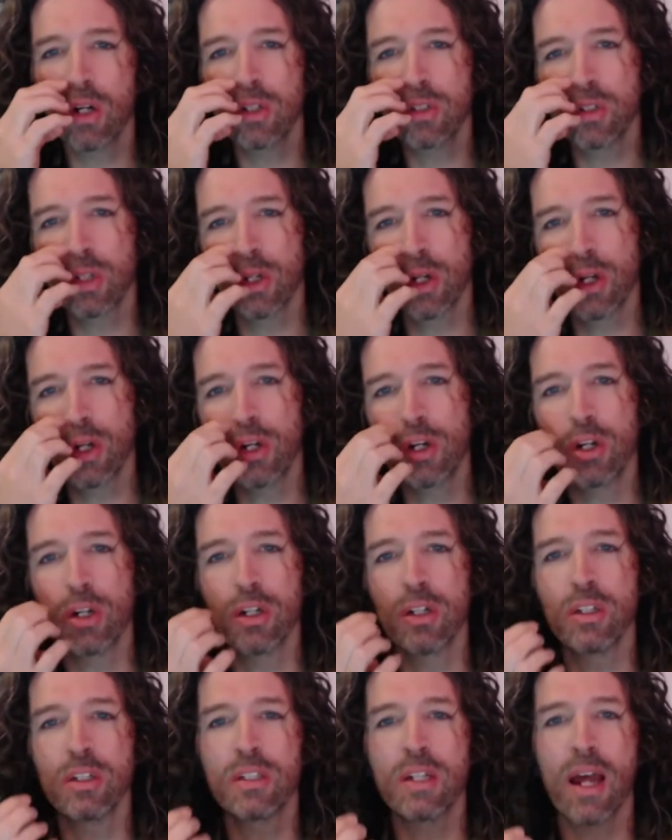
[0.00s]
to
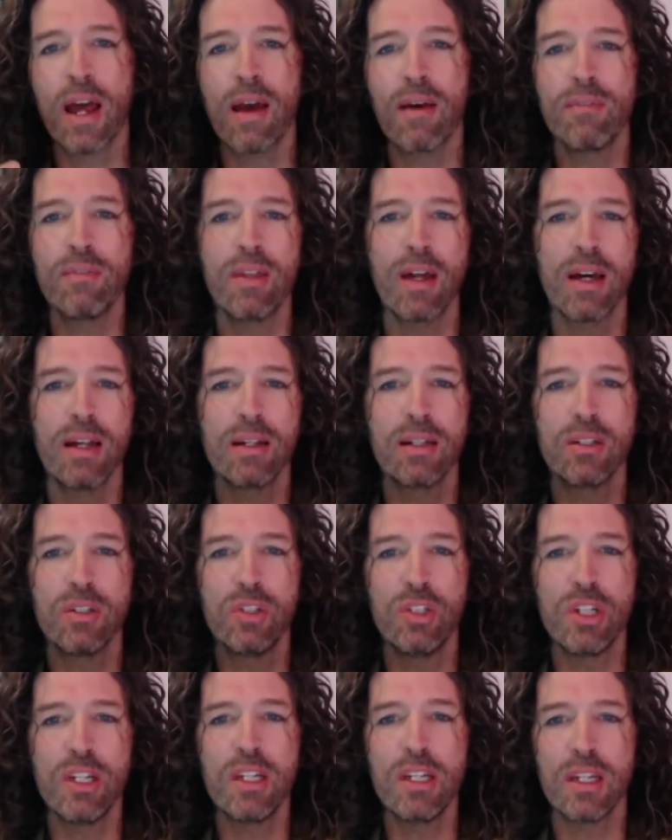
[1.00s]
learn to have that
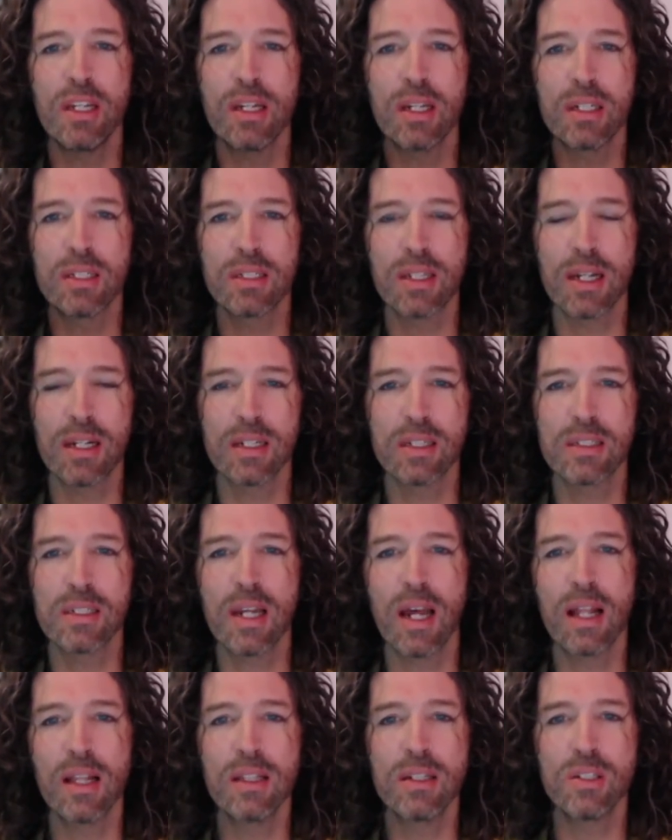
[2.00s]
genius, that
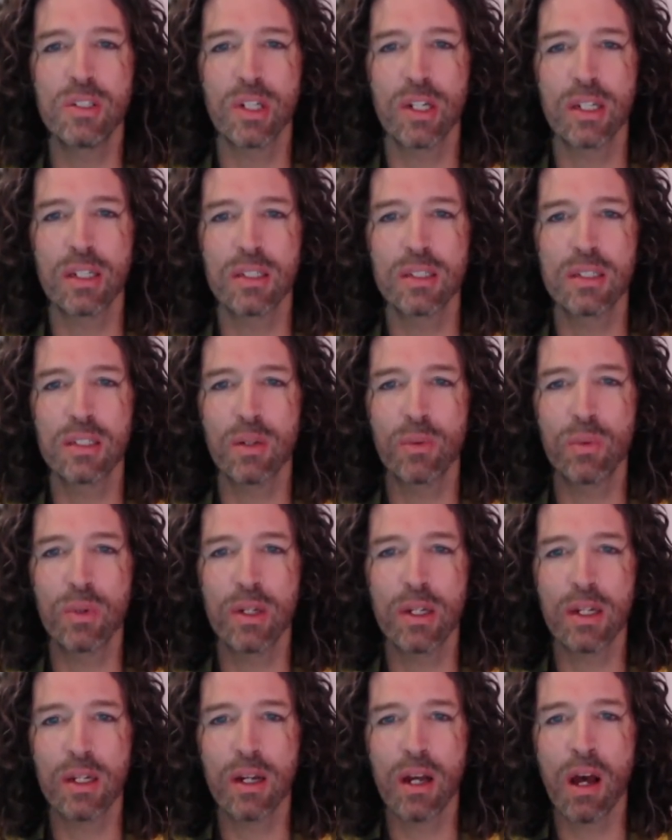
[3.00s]
intelligence that
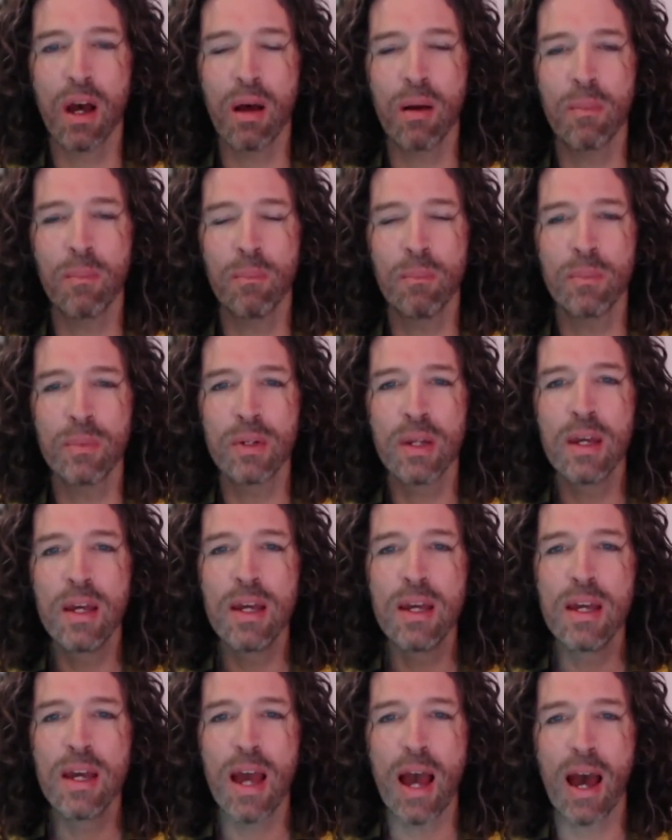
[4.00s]
really comes
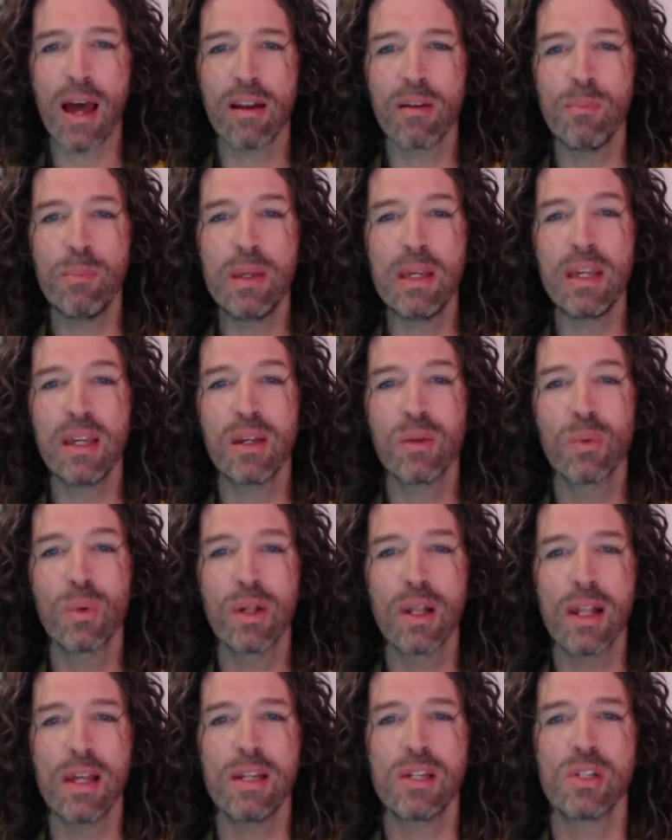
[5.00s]
out of being in
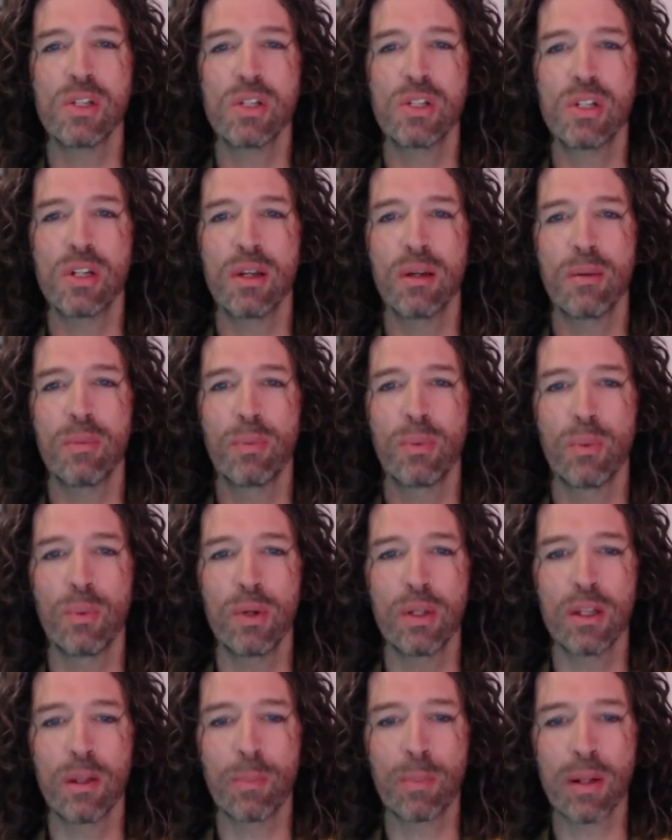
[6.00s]
relationship
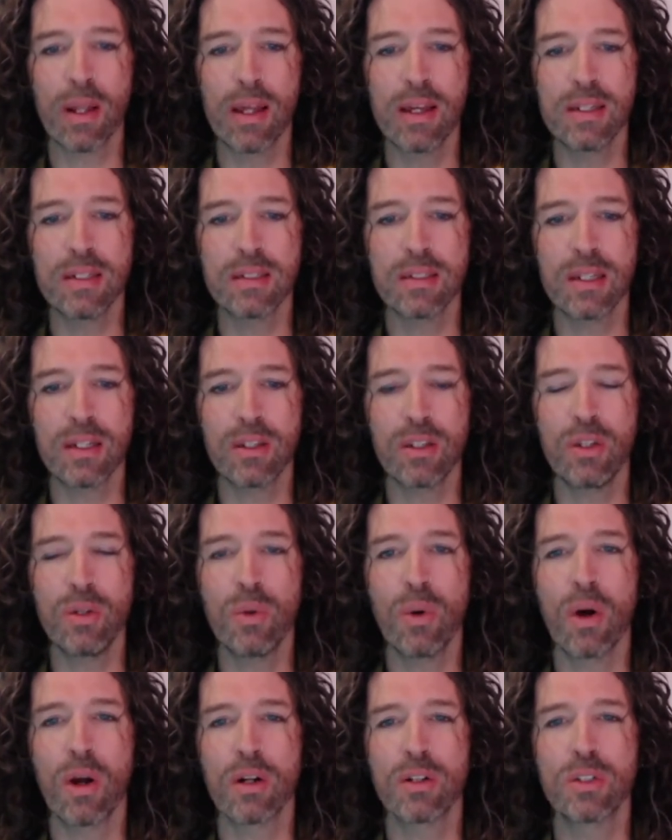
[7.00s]
with the place that
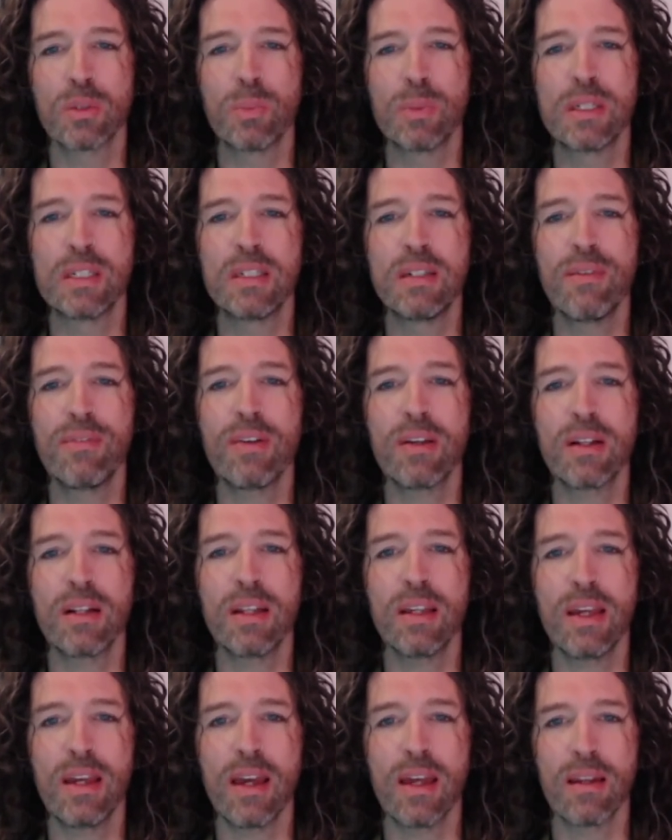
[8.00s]
you are
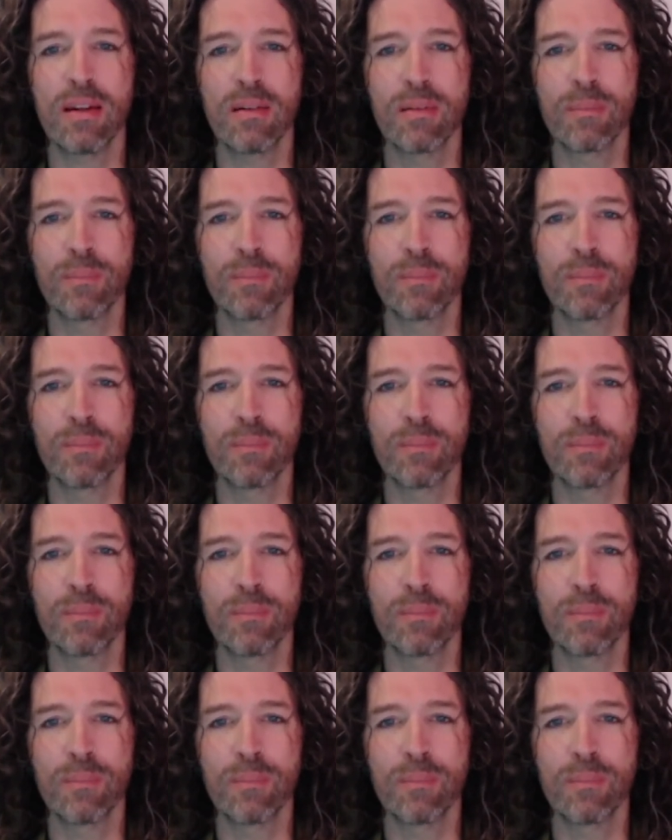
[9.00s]
specifically in